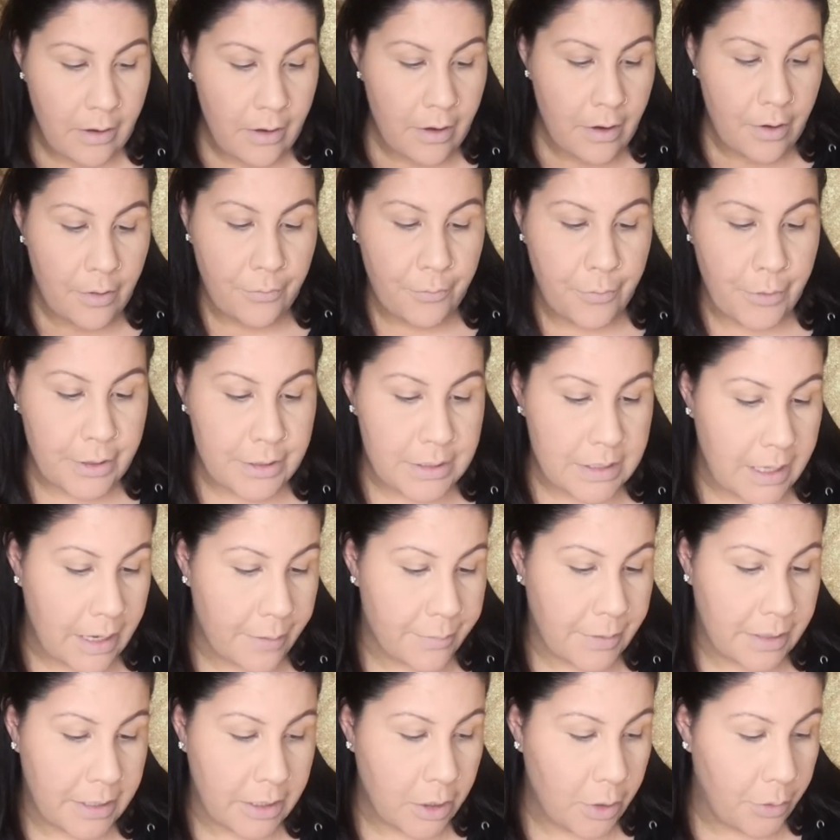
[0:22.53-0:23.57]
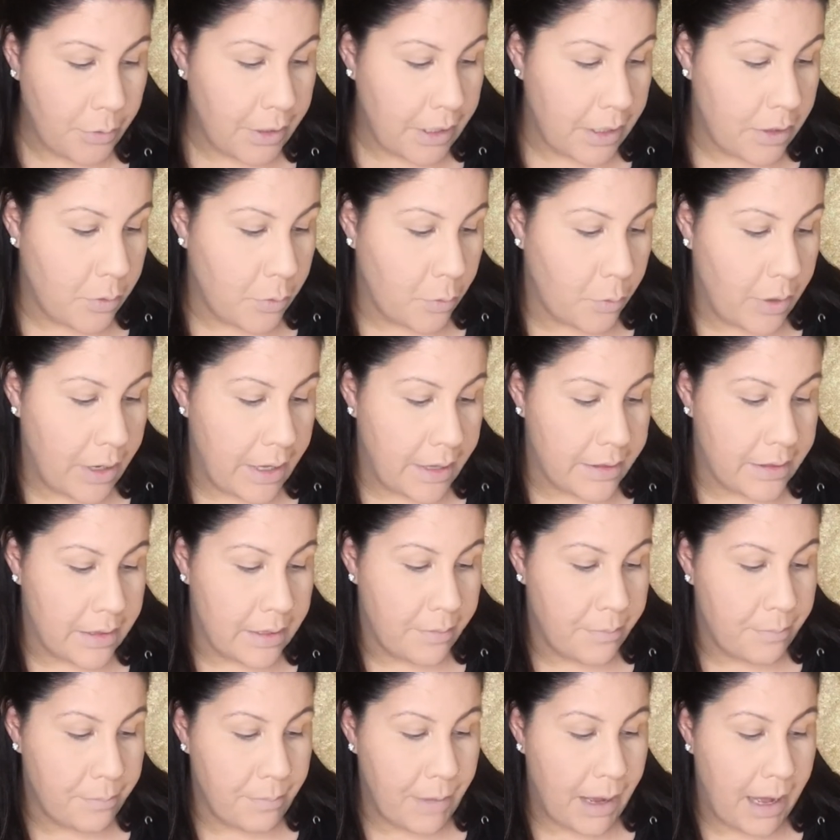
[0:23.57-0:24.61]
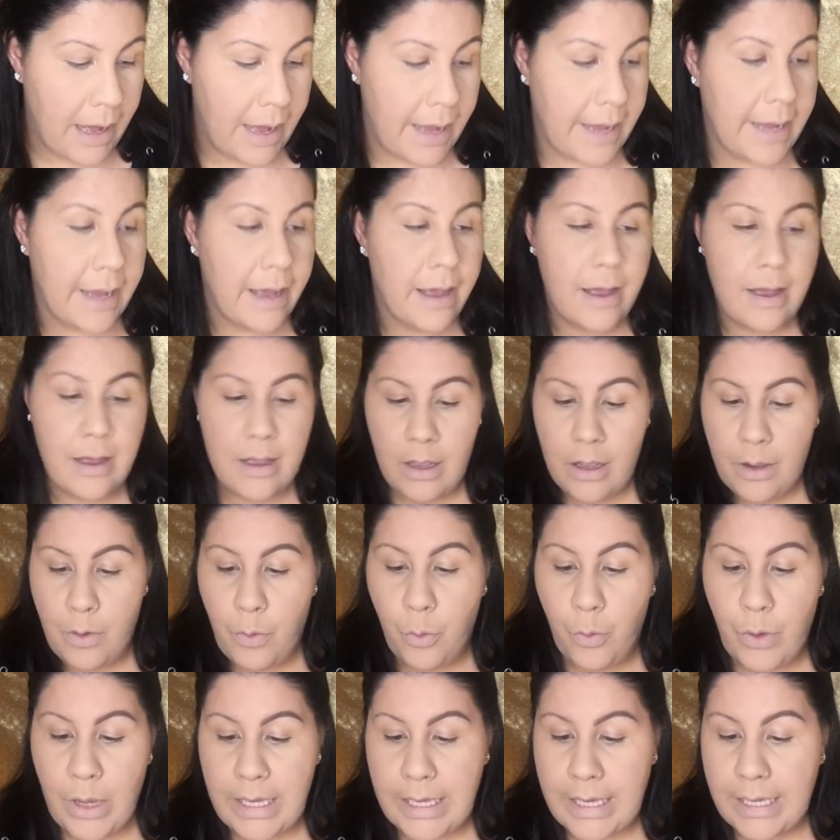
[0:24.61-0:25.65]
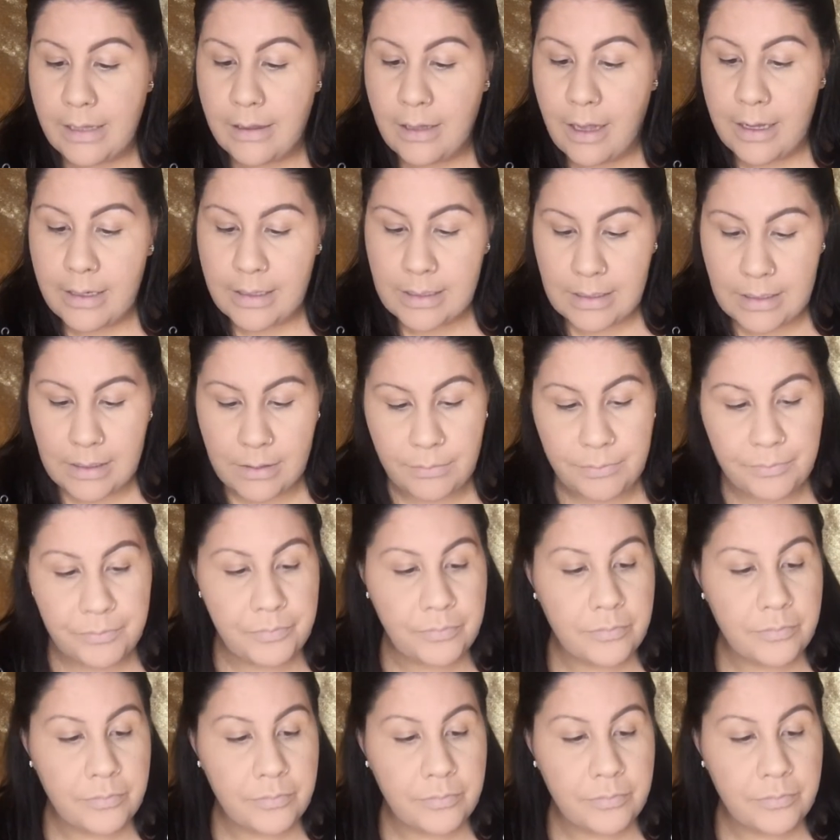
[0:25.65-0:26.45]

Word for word: First, I'm gonna go in with my Winky Luxe